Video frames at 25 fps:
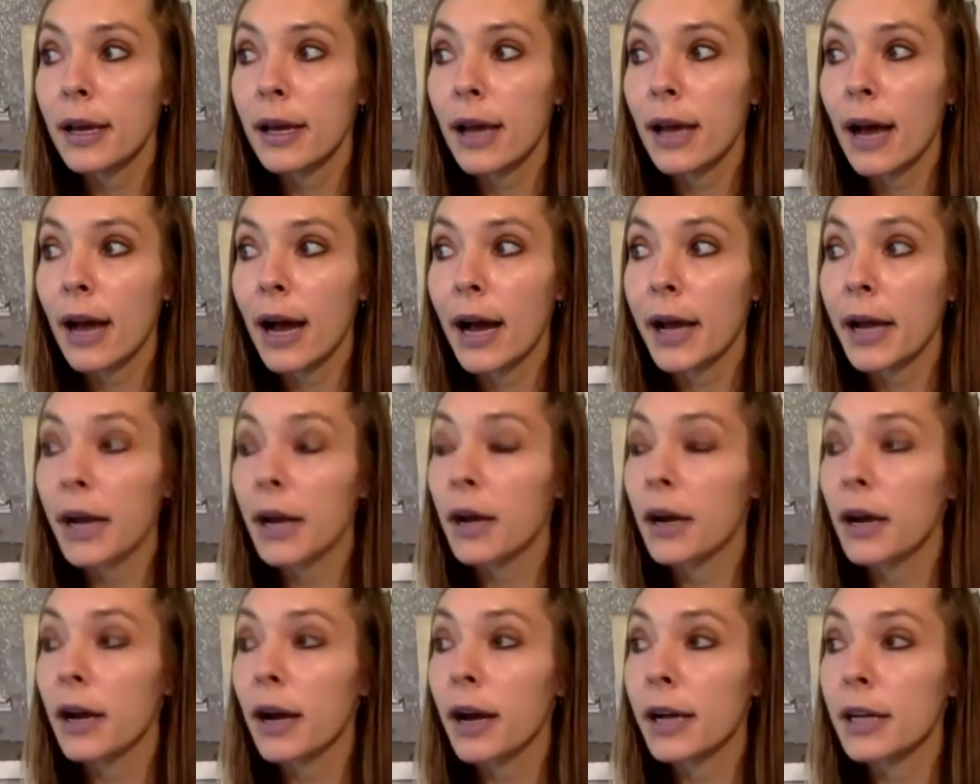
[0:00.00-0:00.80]

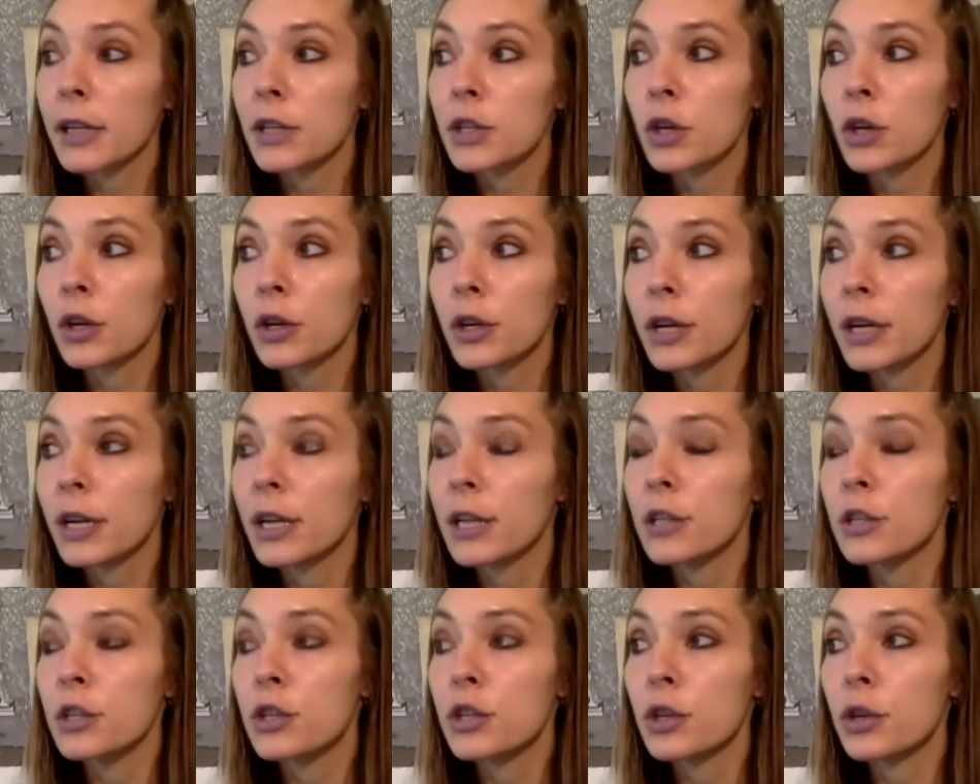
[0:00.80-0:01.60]
I turned it
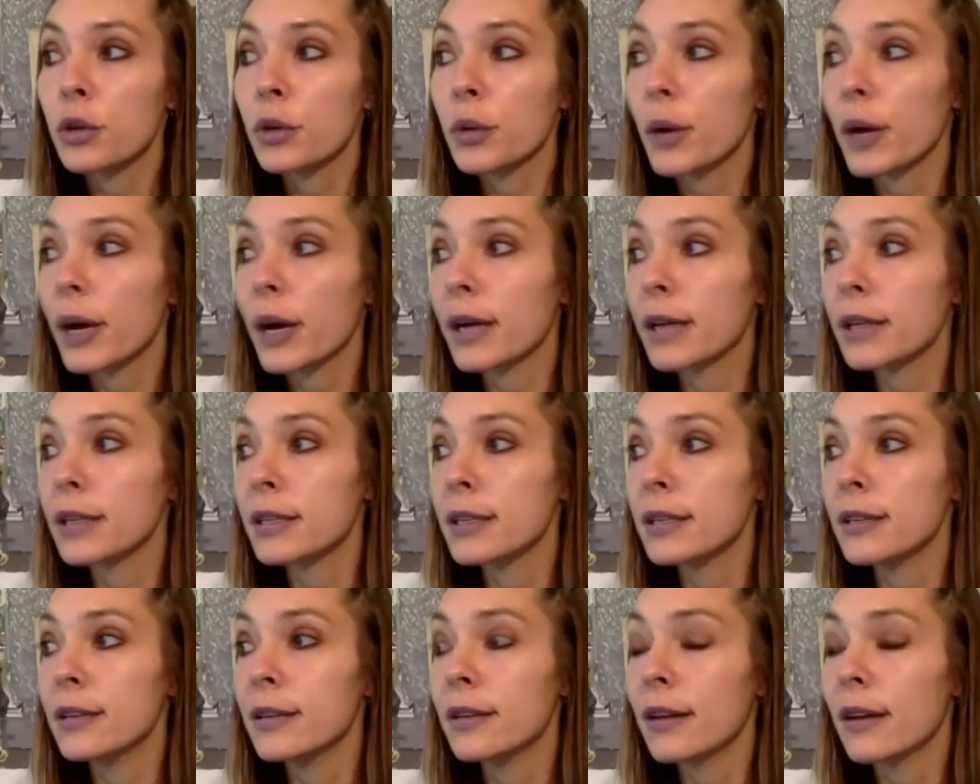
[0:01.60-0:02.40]
into
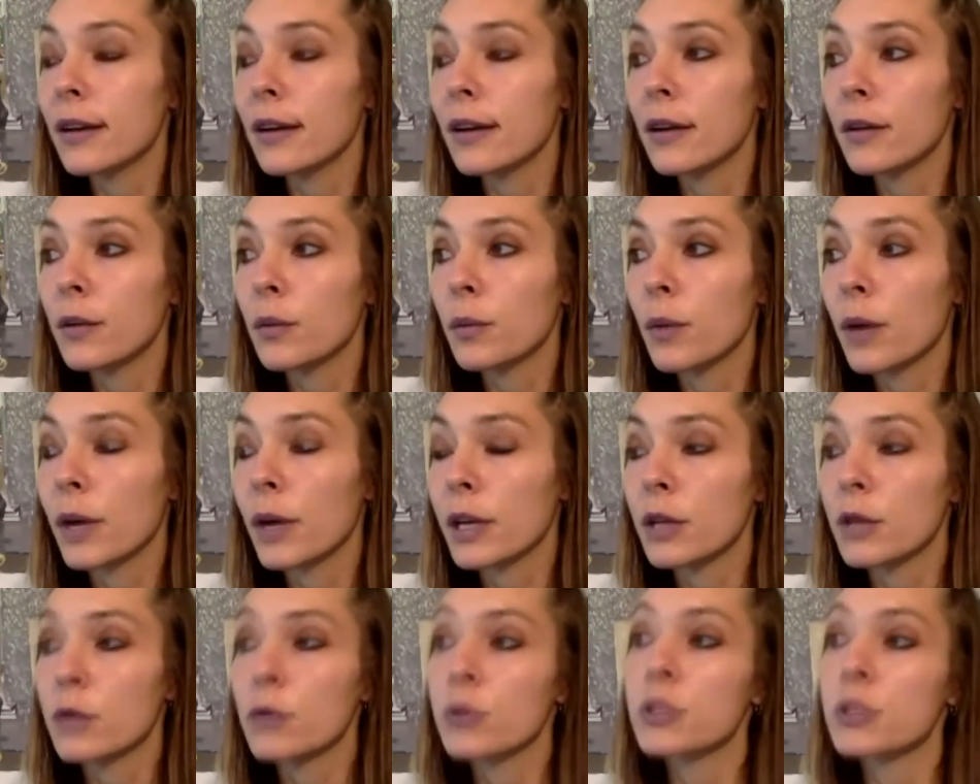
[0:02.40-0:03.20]
I
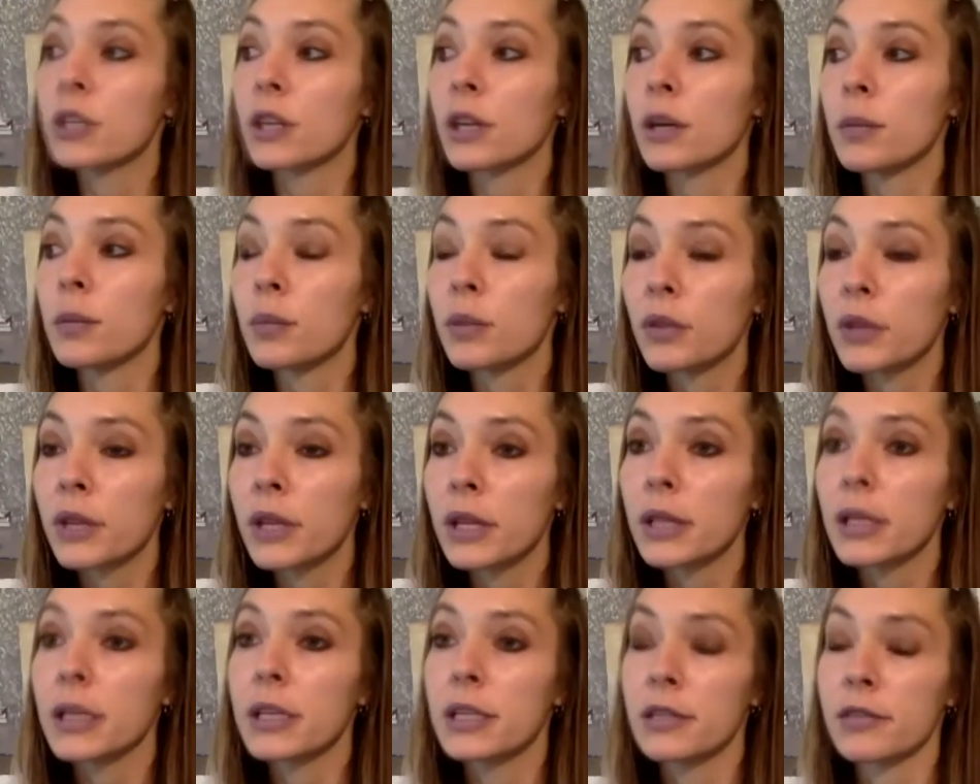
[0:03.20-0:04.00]
used a
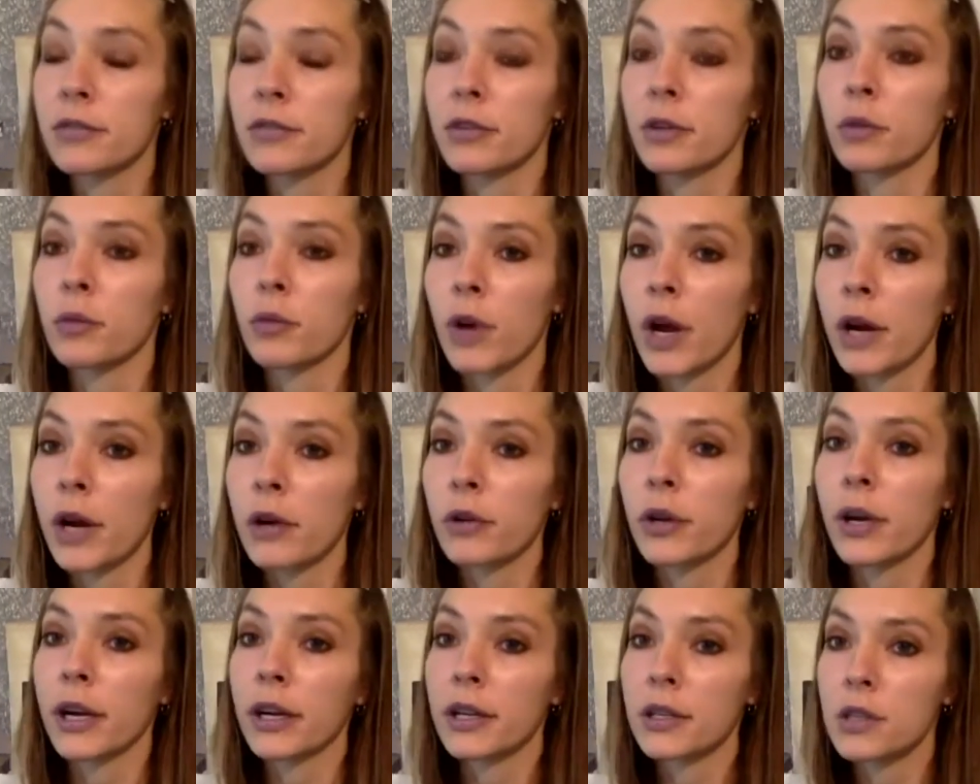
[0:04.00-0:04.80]
completely different
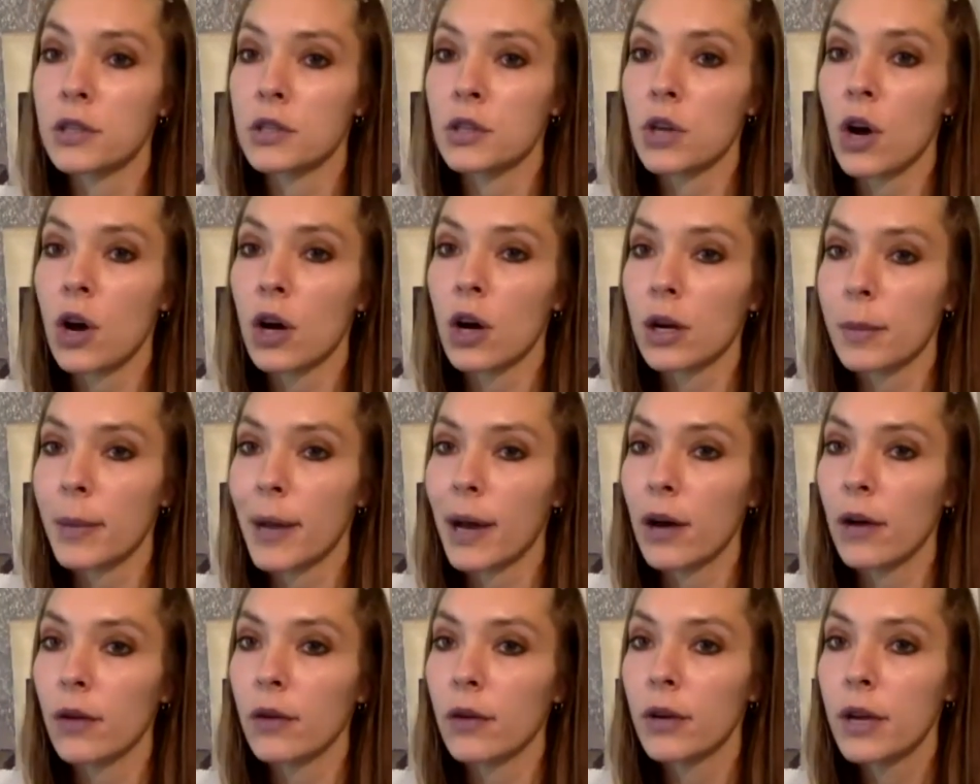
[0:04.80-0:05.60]
rhetoric to talk
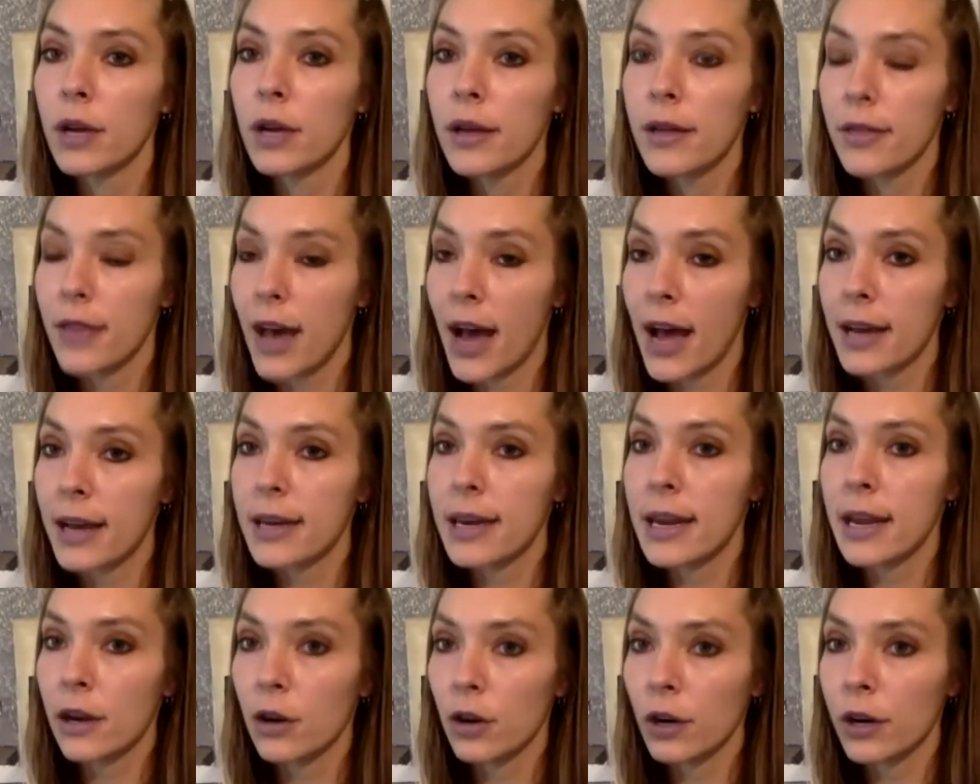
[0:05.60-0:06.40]
about that
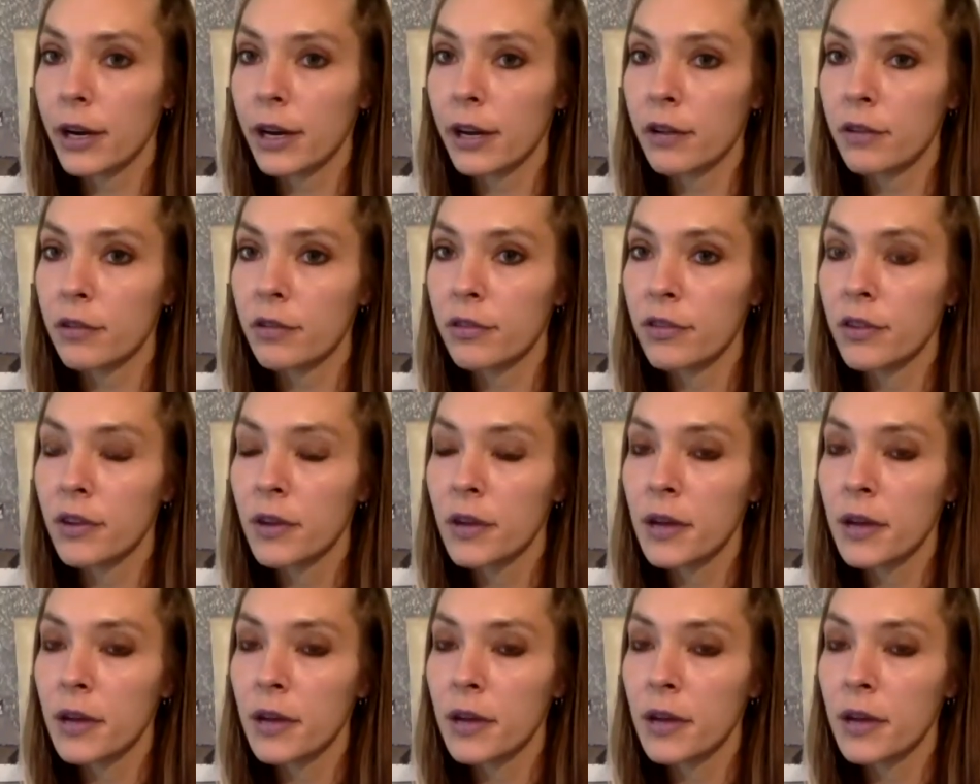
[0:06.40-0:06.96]
narrative.